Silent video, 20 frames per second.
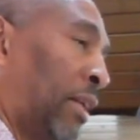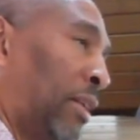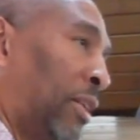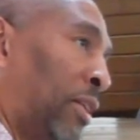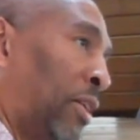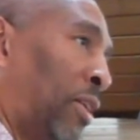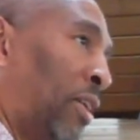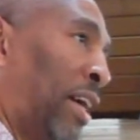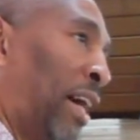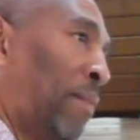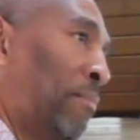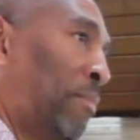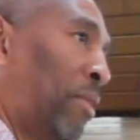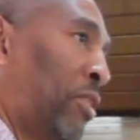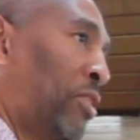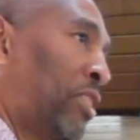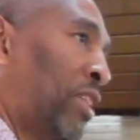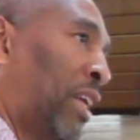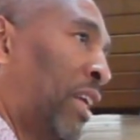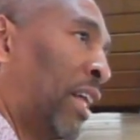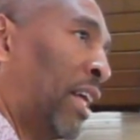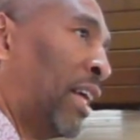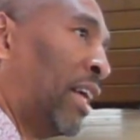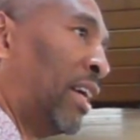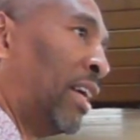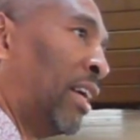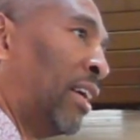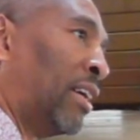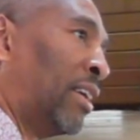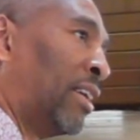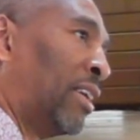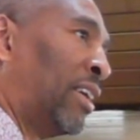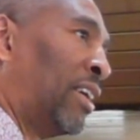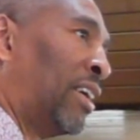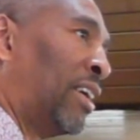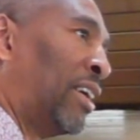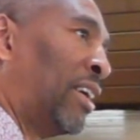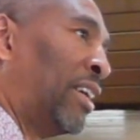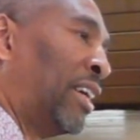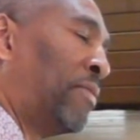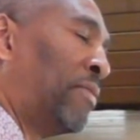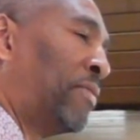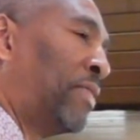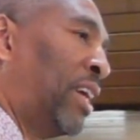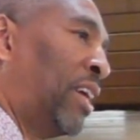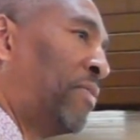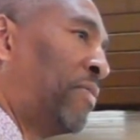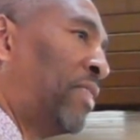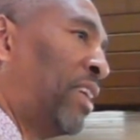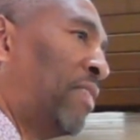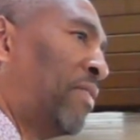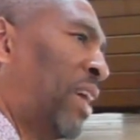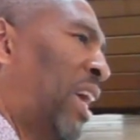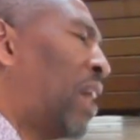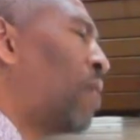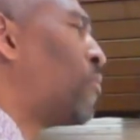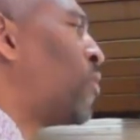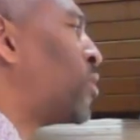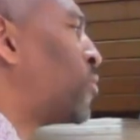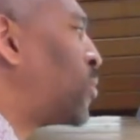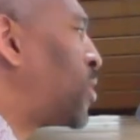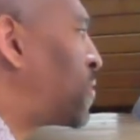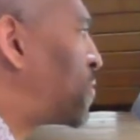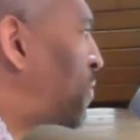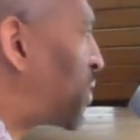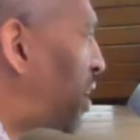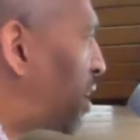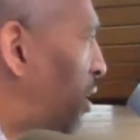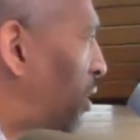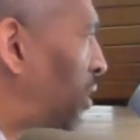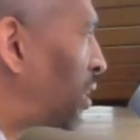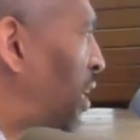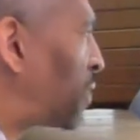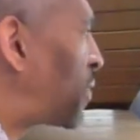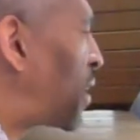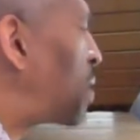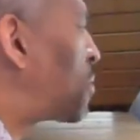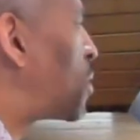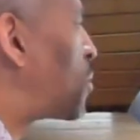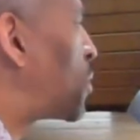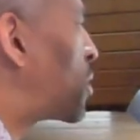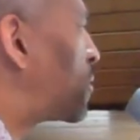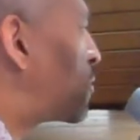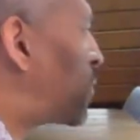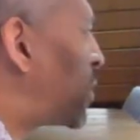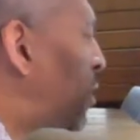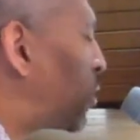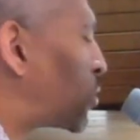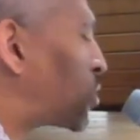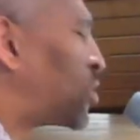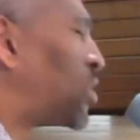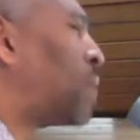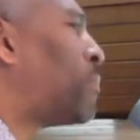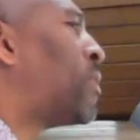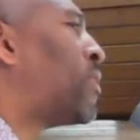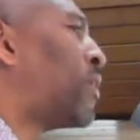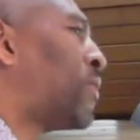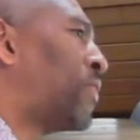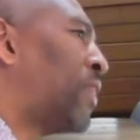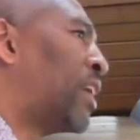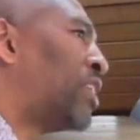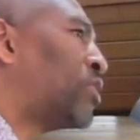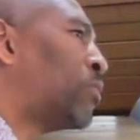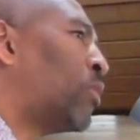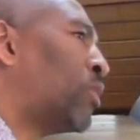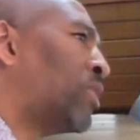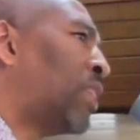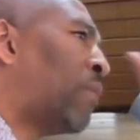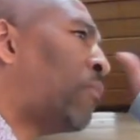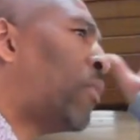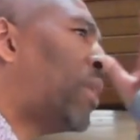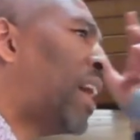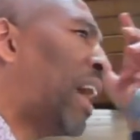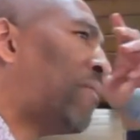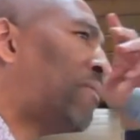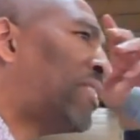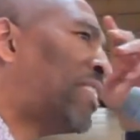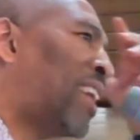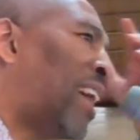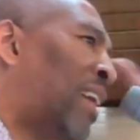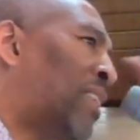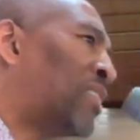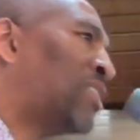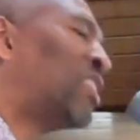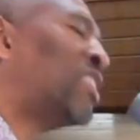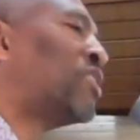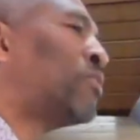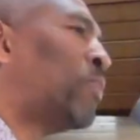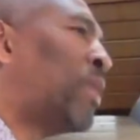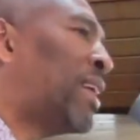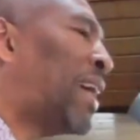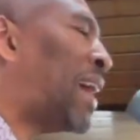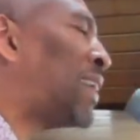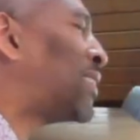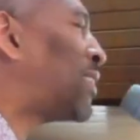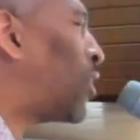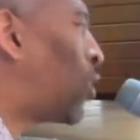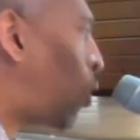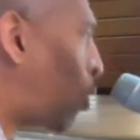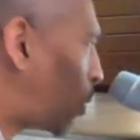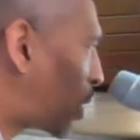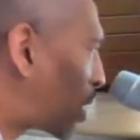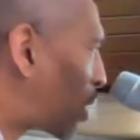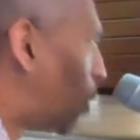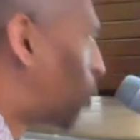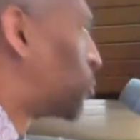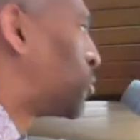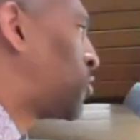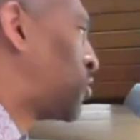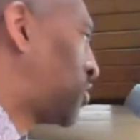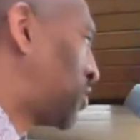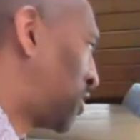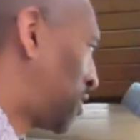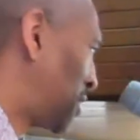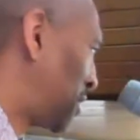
Lord have mercy. Uh, if, if, if he would reveal, if he would reveal some of the things that we have done since we got the Holy Ghost.